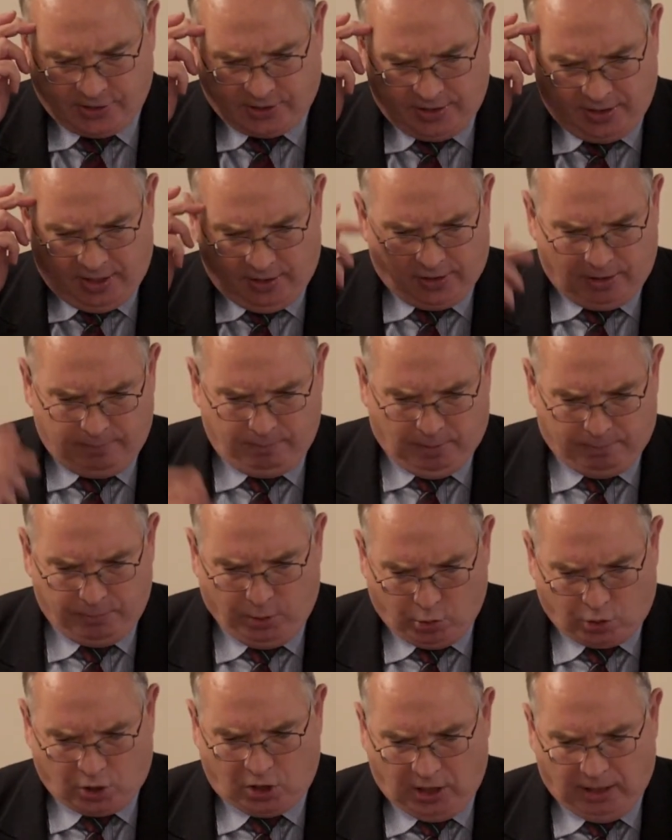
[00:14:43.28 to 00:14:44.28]
as another
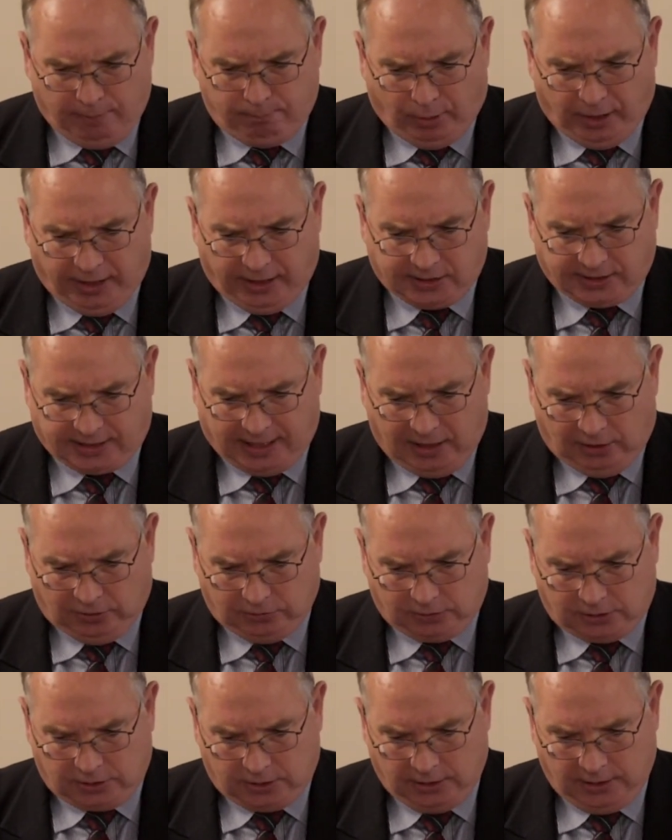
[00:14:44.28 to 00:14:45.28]
mutiny breaks
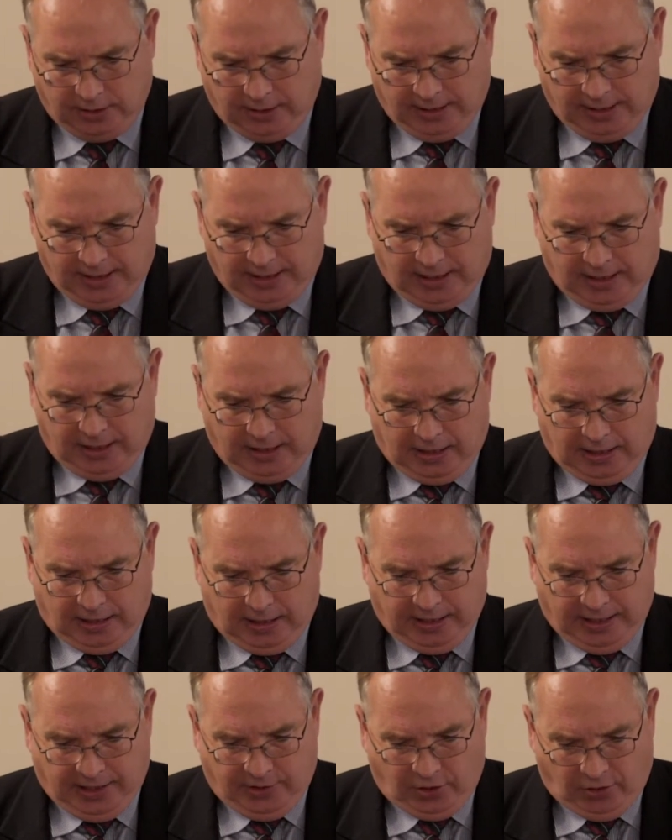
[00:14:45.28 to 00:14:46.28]
out
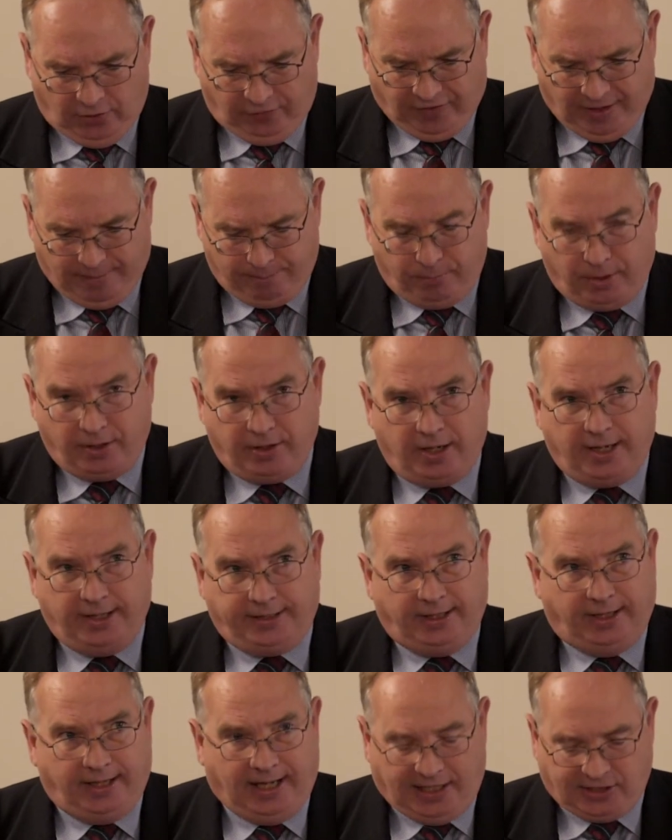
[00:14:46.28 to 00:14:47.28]
in November
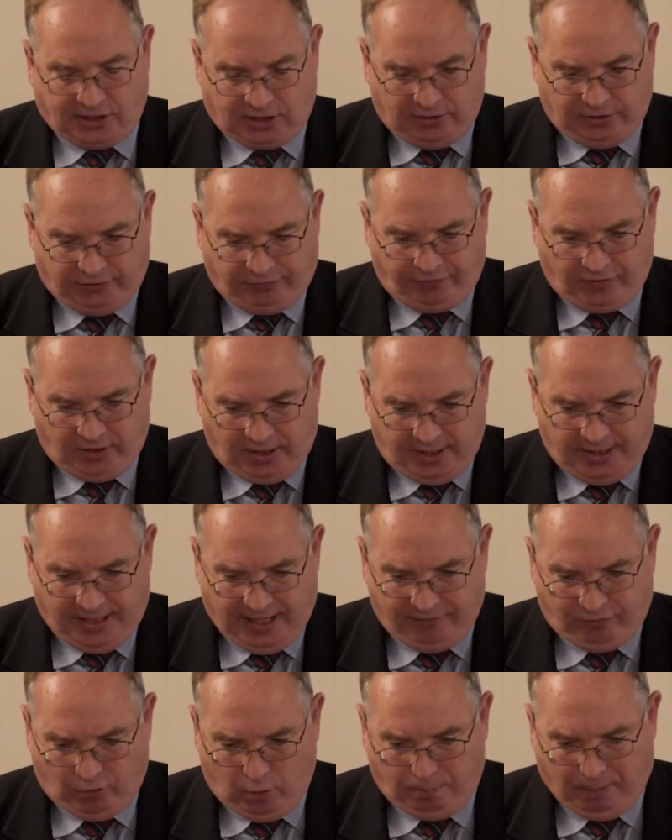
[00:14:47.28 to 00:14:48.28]
at the Lazarev
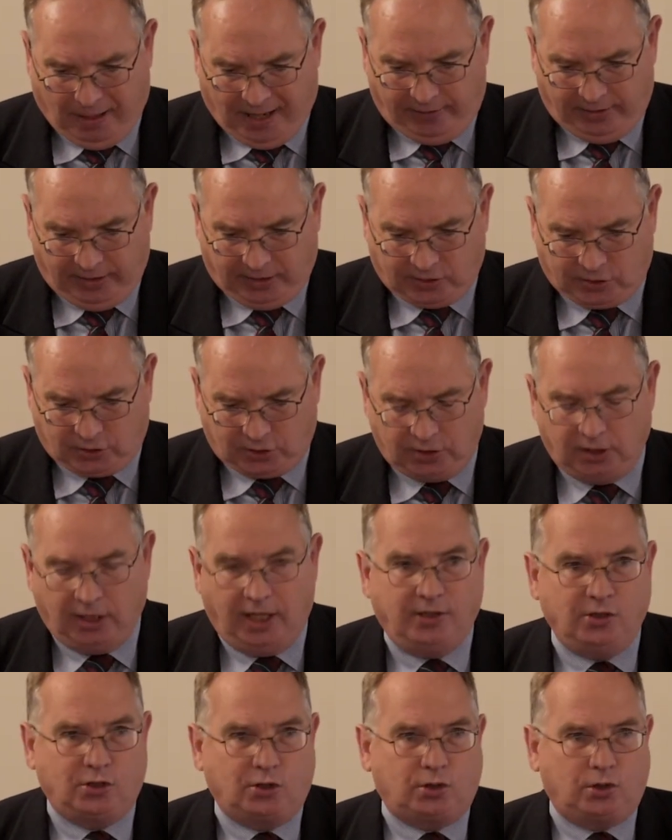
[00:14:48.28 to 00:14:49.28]
Naval Barracks,
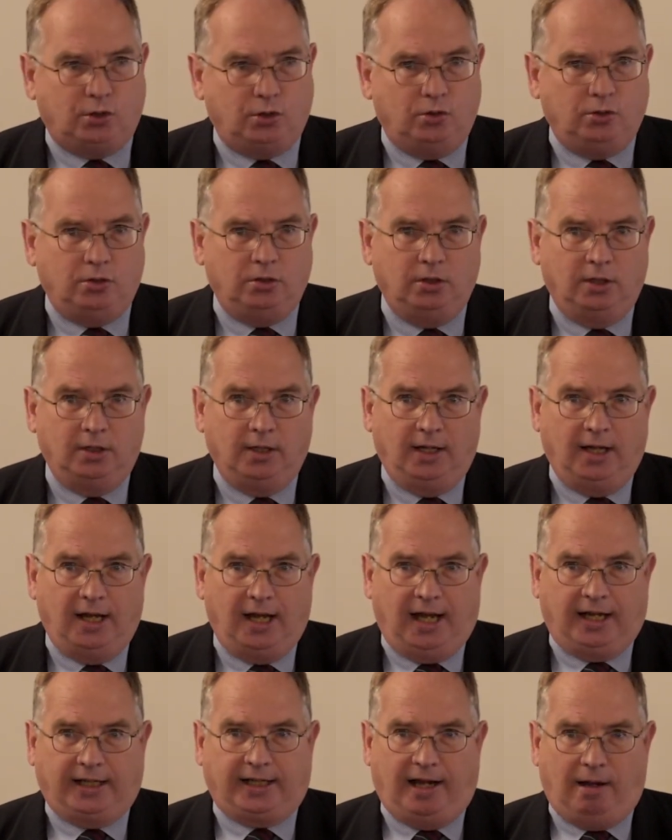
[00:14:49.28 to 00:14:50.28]
and soon
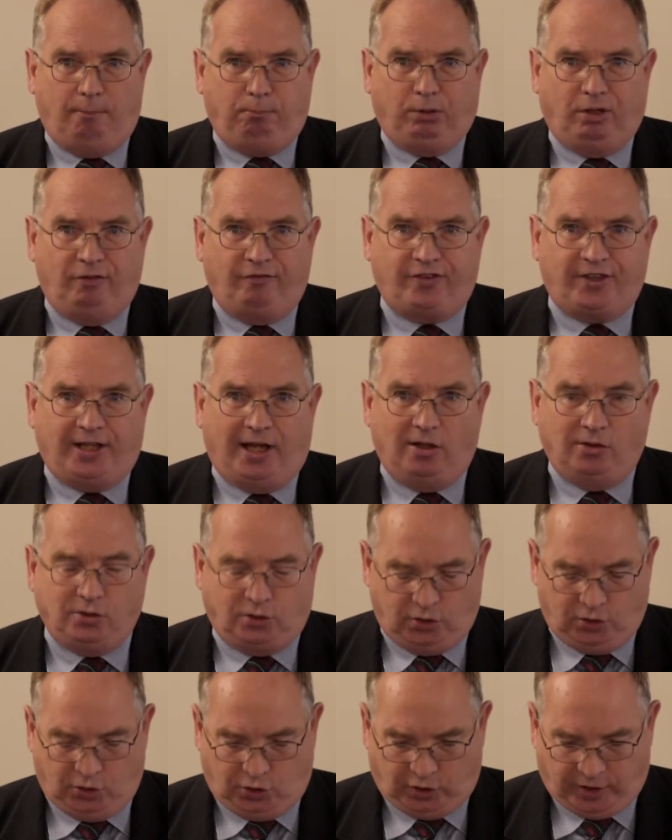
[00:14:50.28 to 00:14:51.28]
a couple of
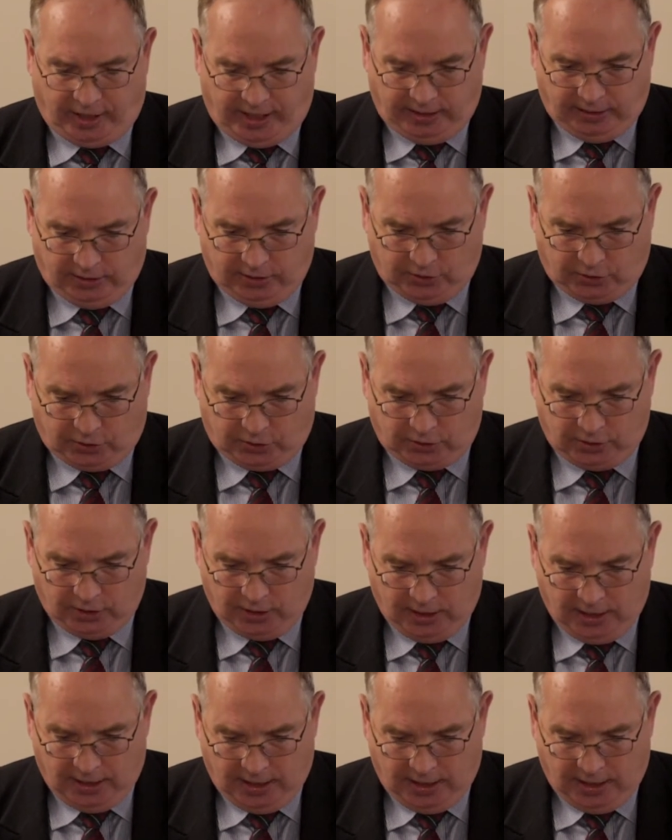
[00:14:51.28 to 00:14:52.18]
thousand sailors